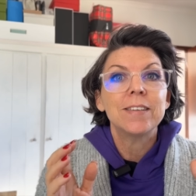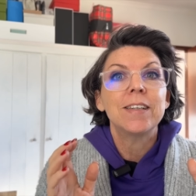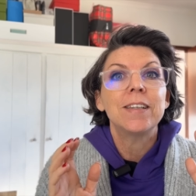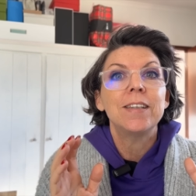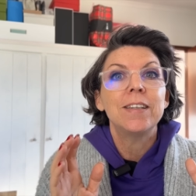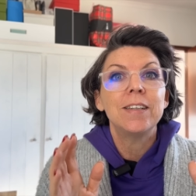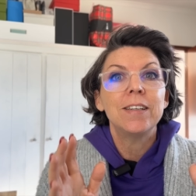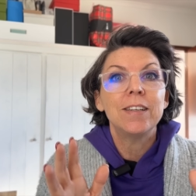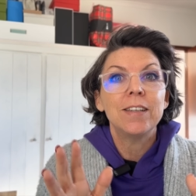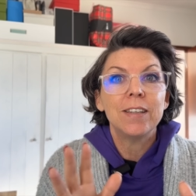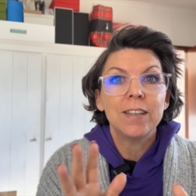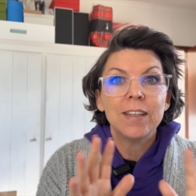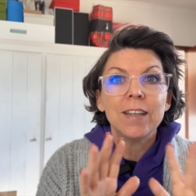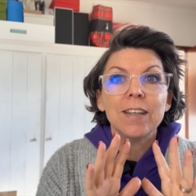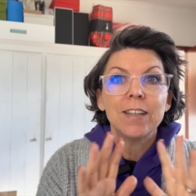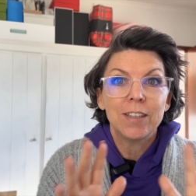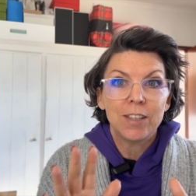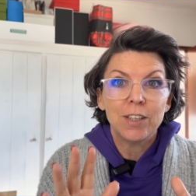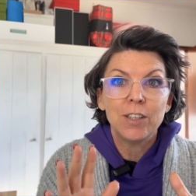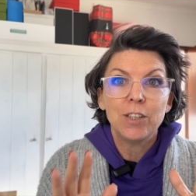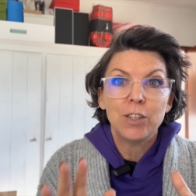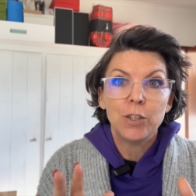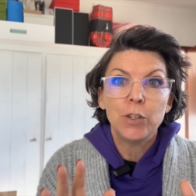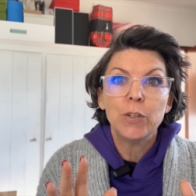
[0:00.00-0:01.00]
then
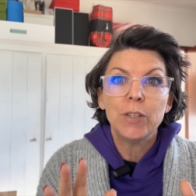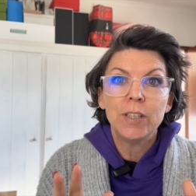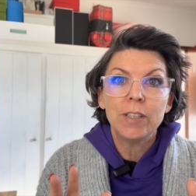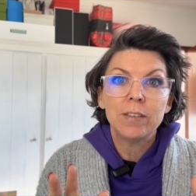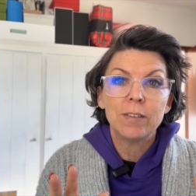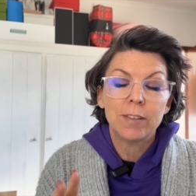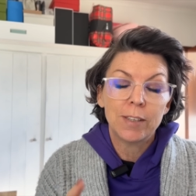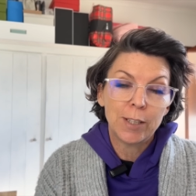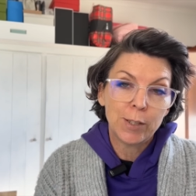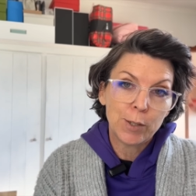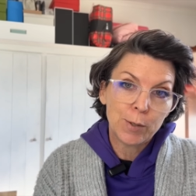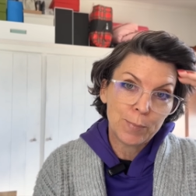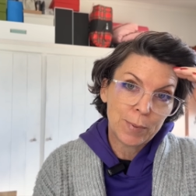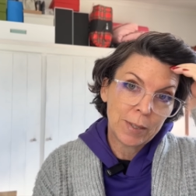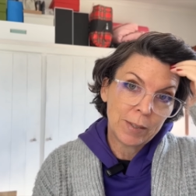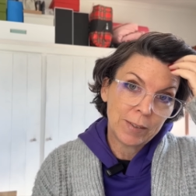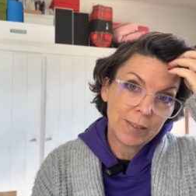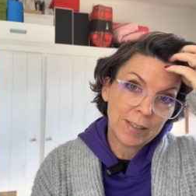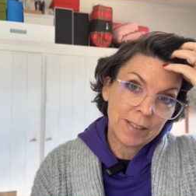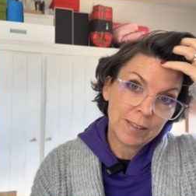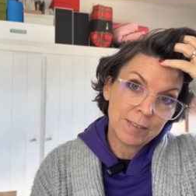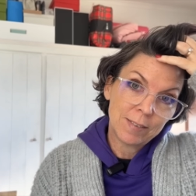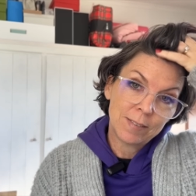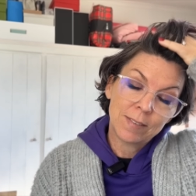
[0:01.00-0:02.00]
you need to know about
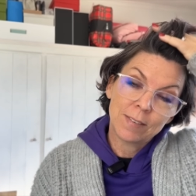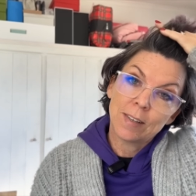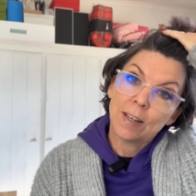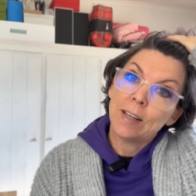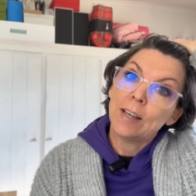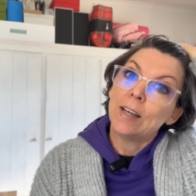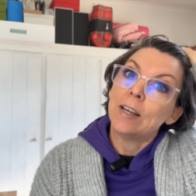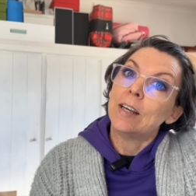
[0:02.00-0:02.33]
this.